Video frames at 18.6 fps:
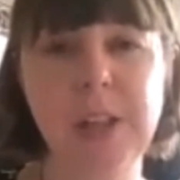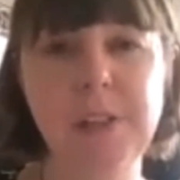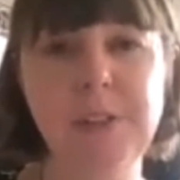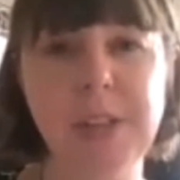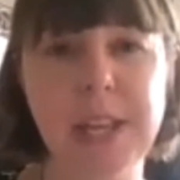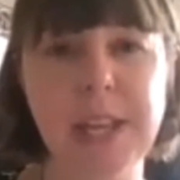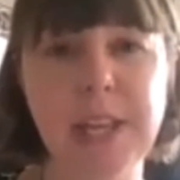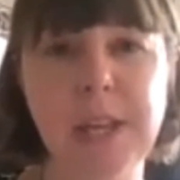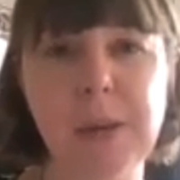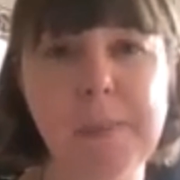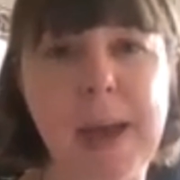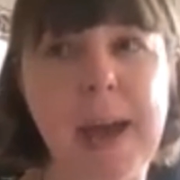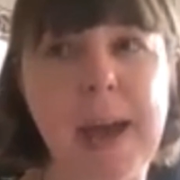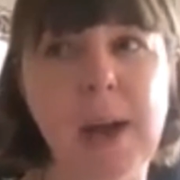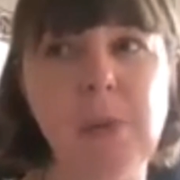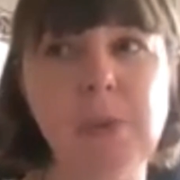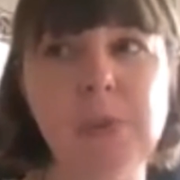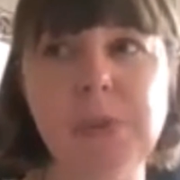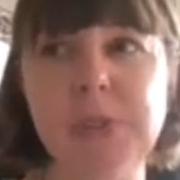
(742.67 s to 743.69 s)
think
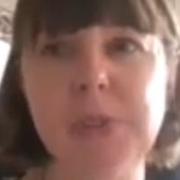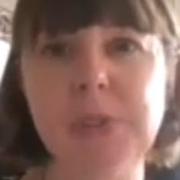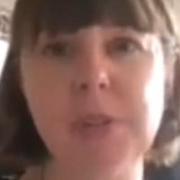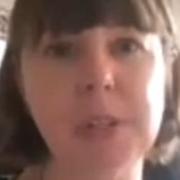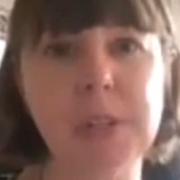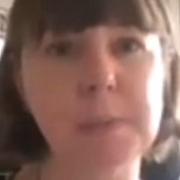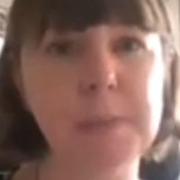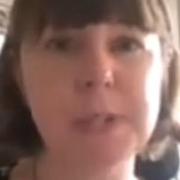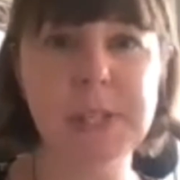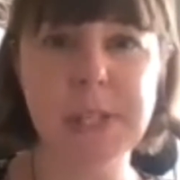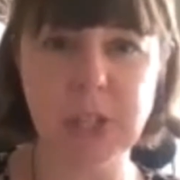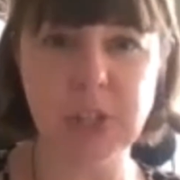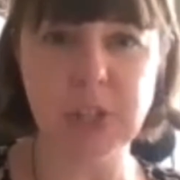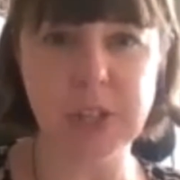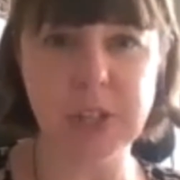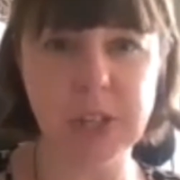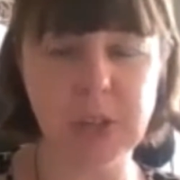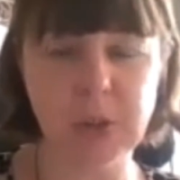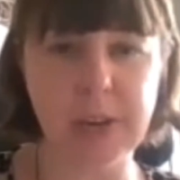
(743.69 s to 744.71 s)
about the
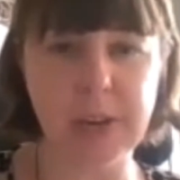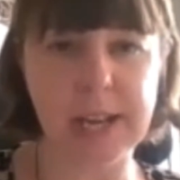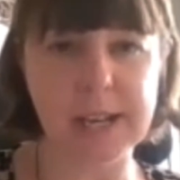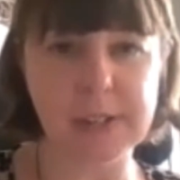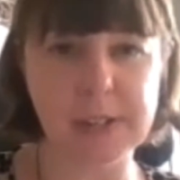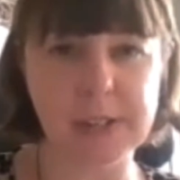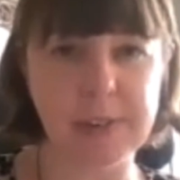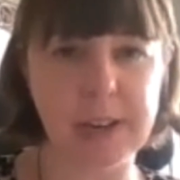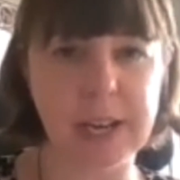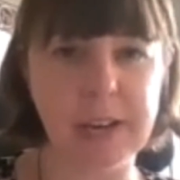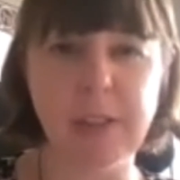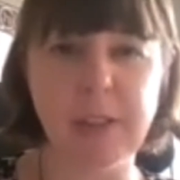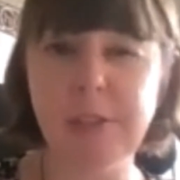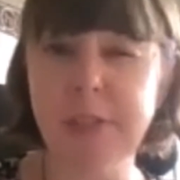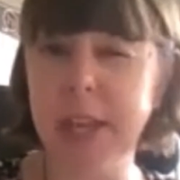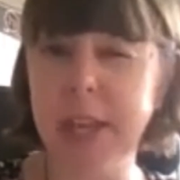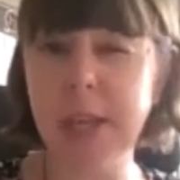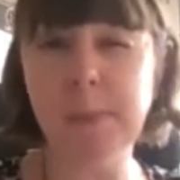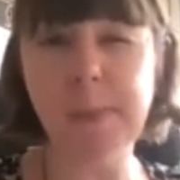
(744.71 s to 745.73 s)
position that your legs are in,
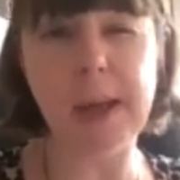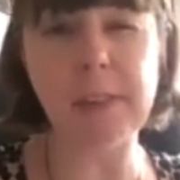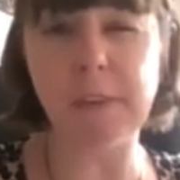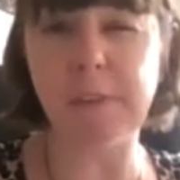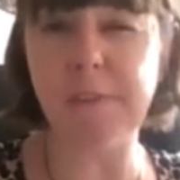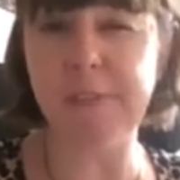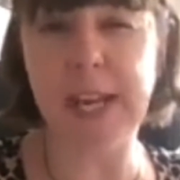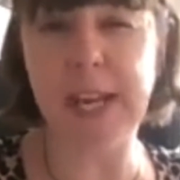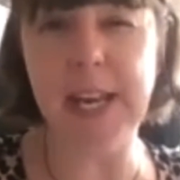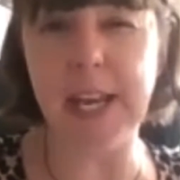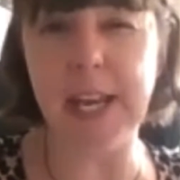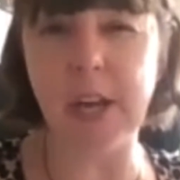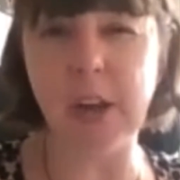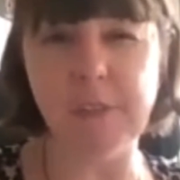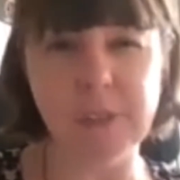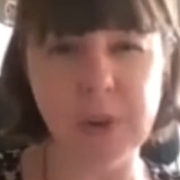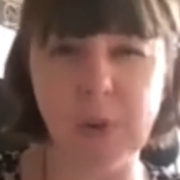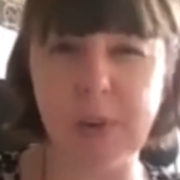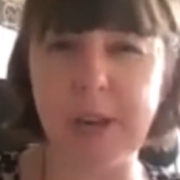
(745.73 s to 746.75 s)
think about the feeling
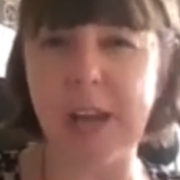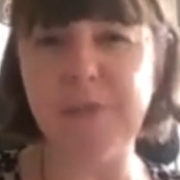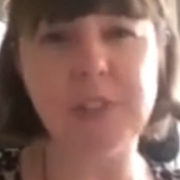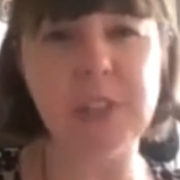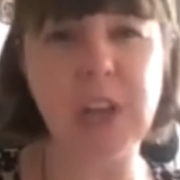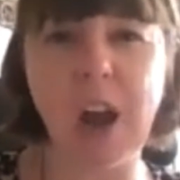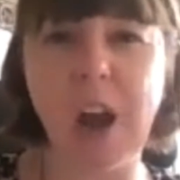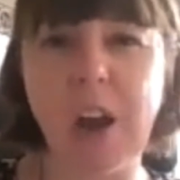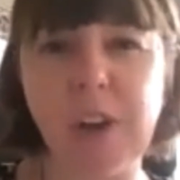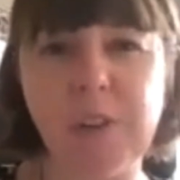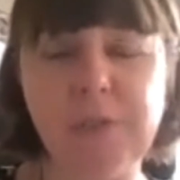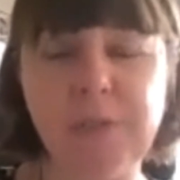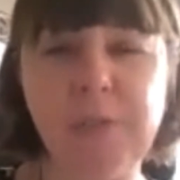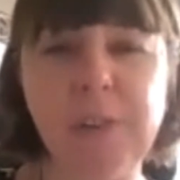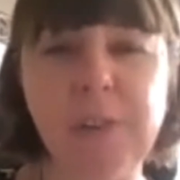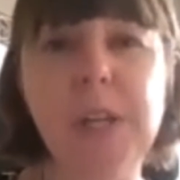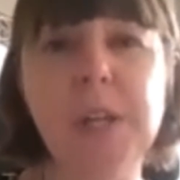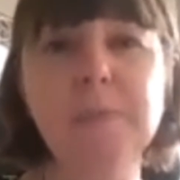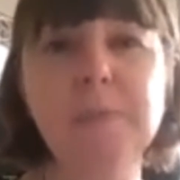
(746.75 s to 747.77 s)
of your left cuff,
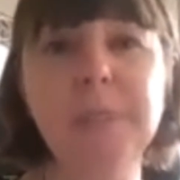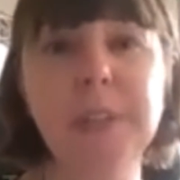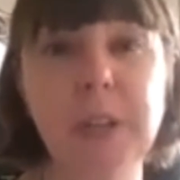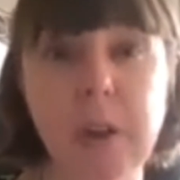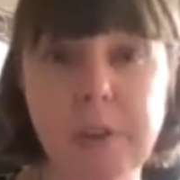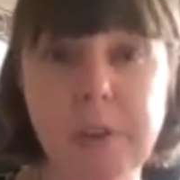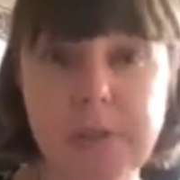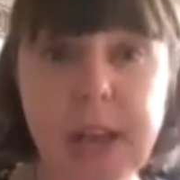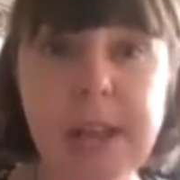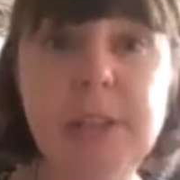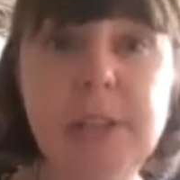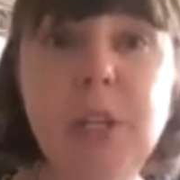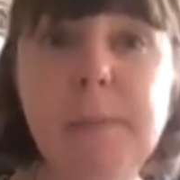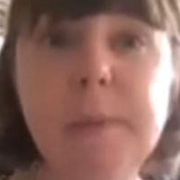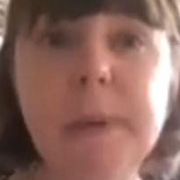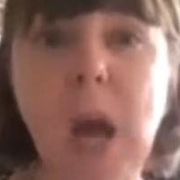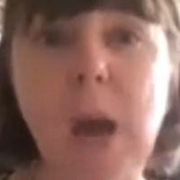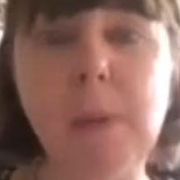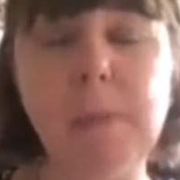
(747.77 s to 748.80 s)
you know, then you
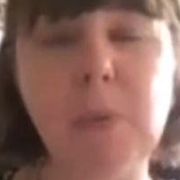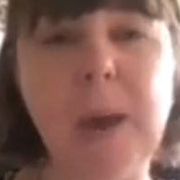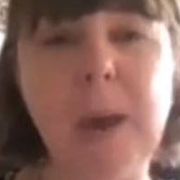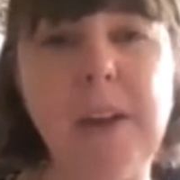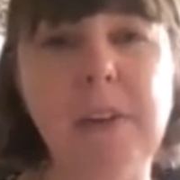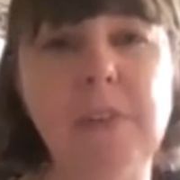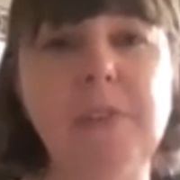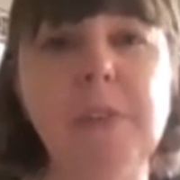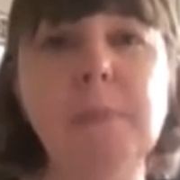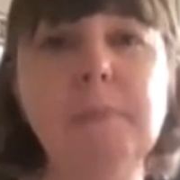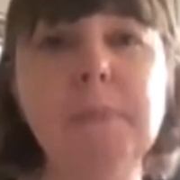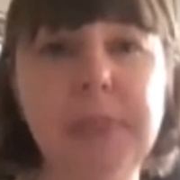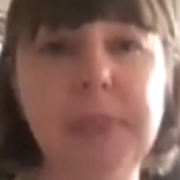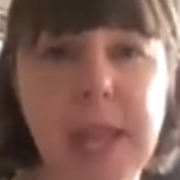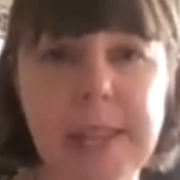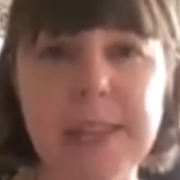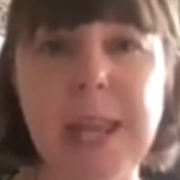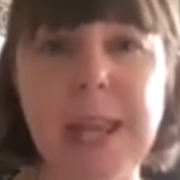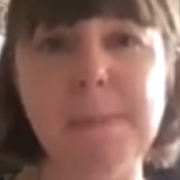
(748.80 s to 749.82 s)
become aware of them,
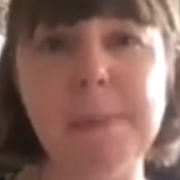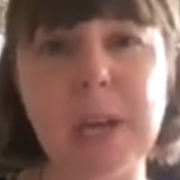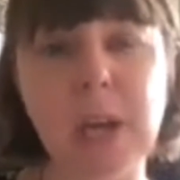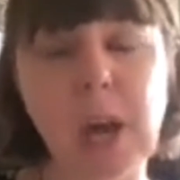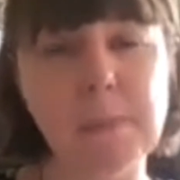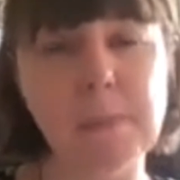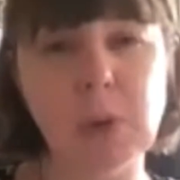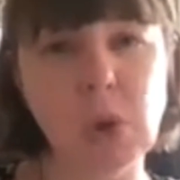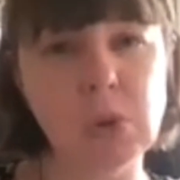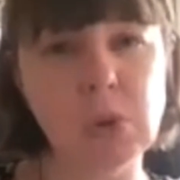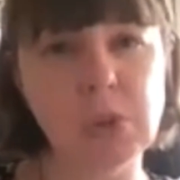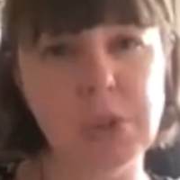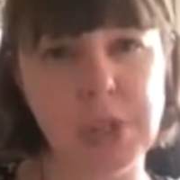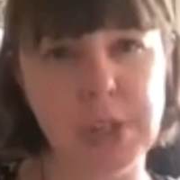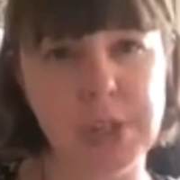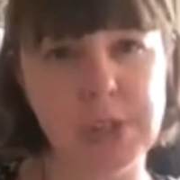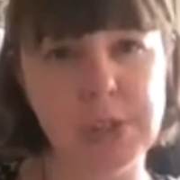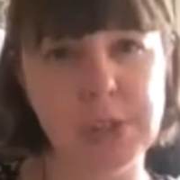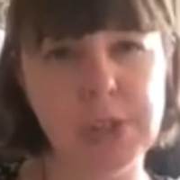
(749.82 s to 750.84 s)
then they become
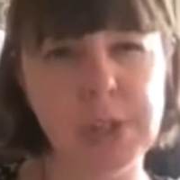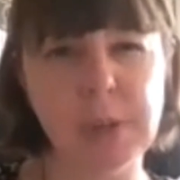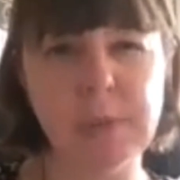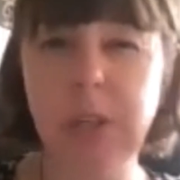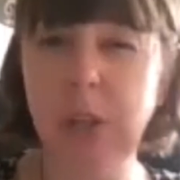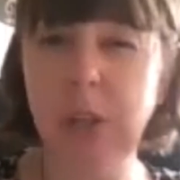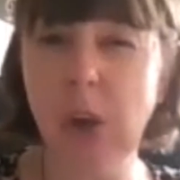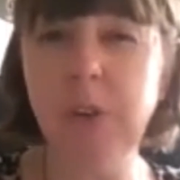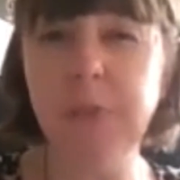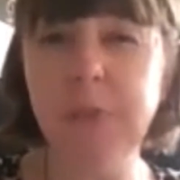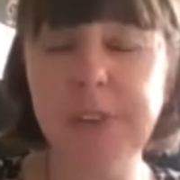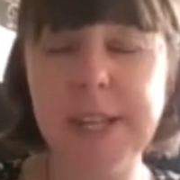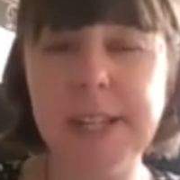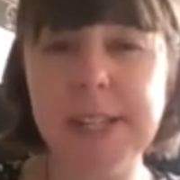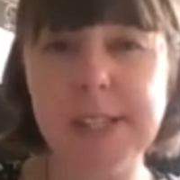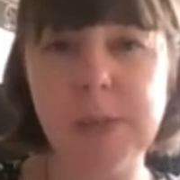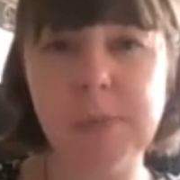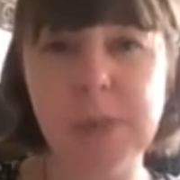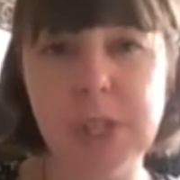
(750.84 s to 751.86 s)
conscious. So a lot of
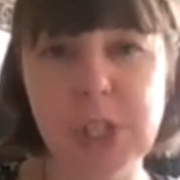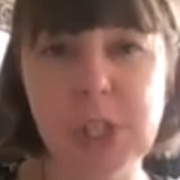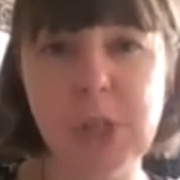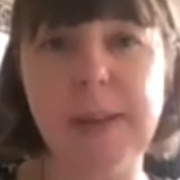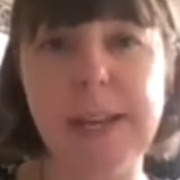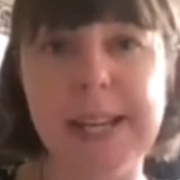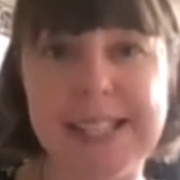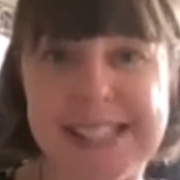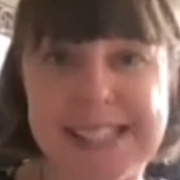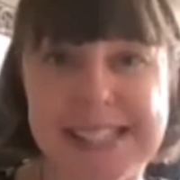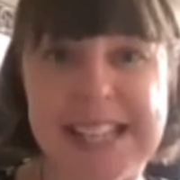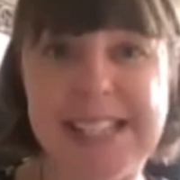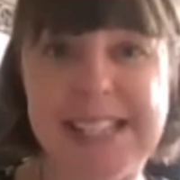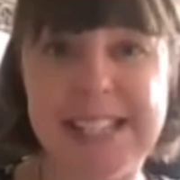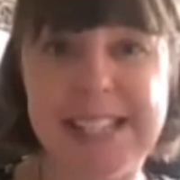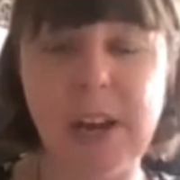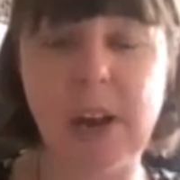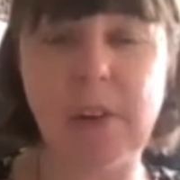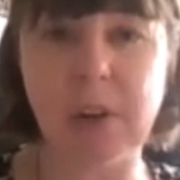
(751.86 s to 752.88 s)
things that we're doing
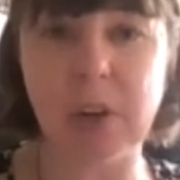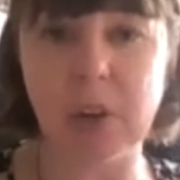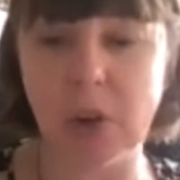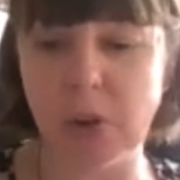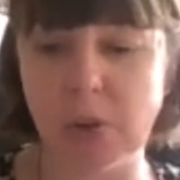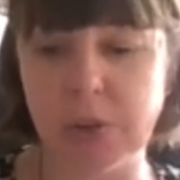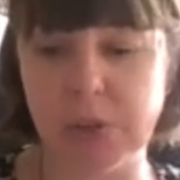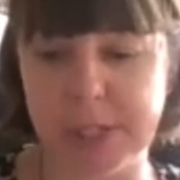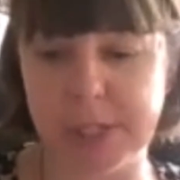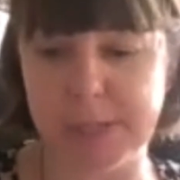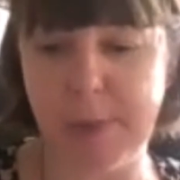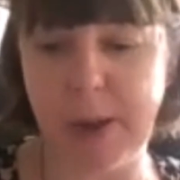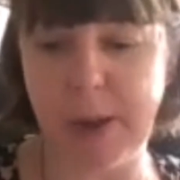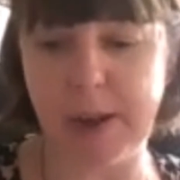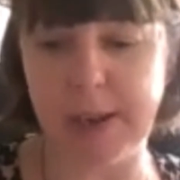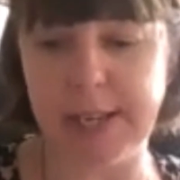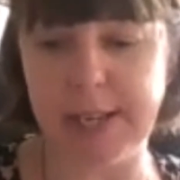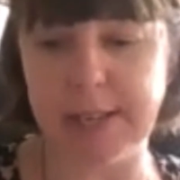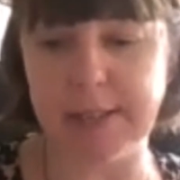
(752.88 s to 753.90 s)
sit in our unconscious
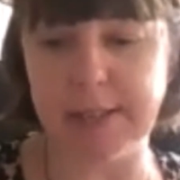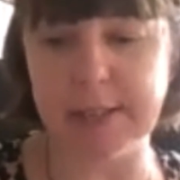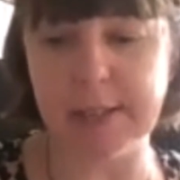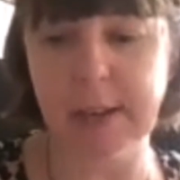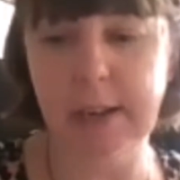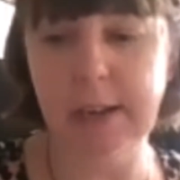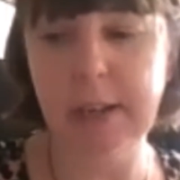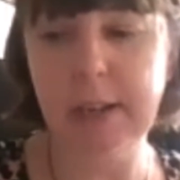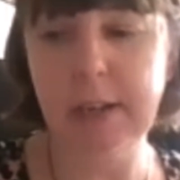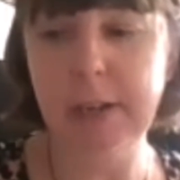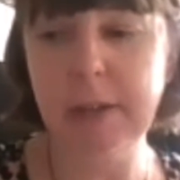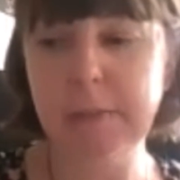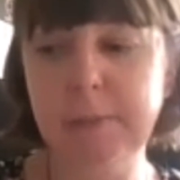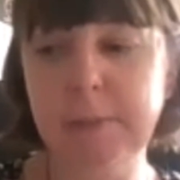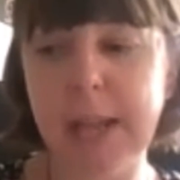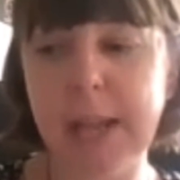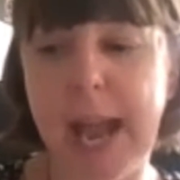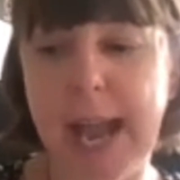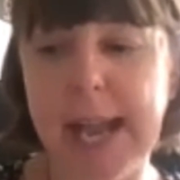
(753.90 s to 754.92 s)
mind,
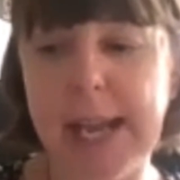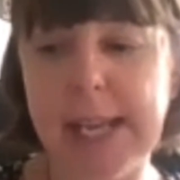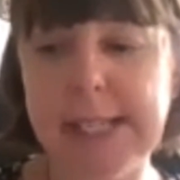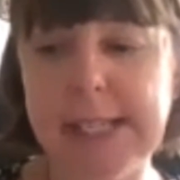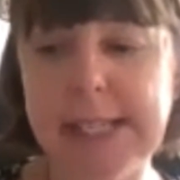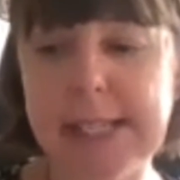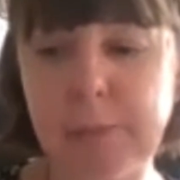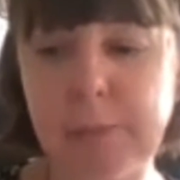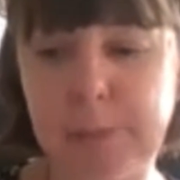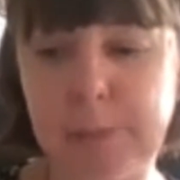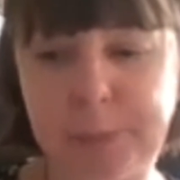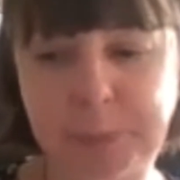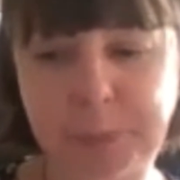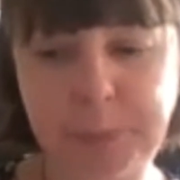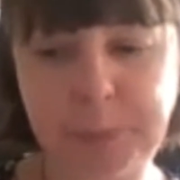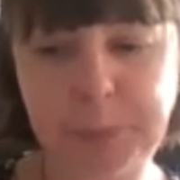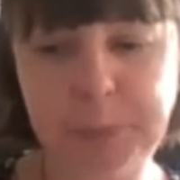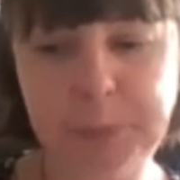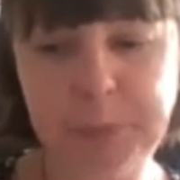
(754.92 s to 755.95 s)
and
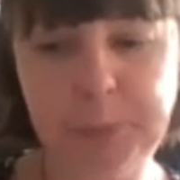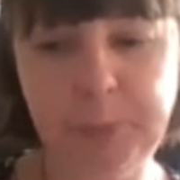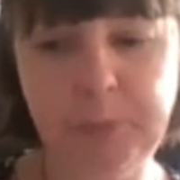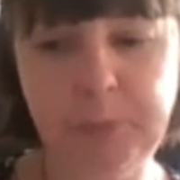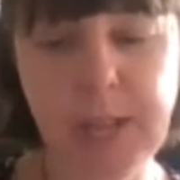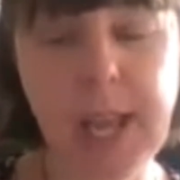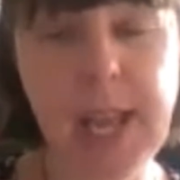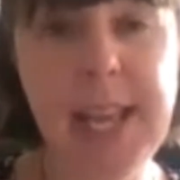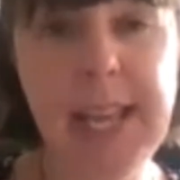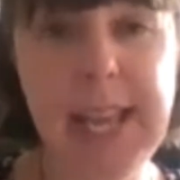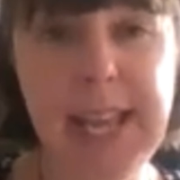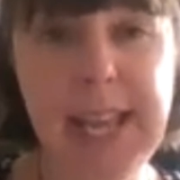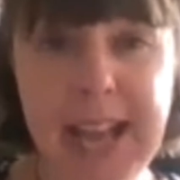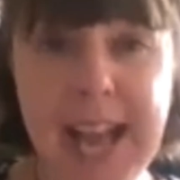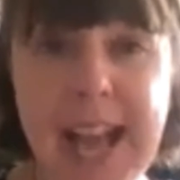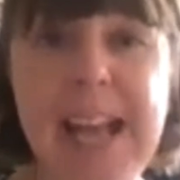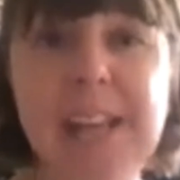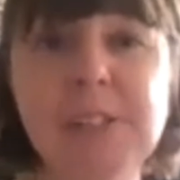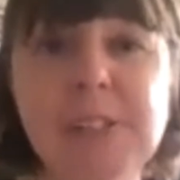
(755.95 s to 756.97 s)
it
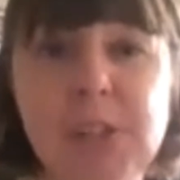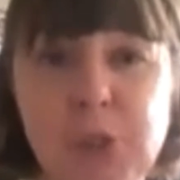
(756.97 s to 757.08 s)
has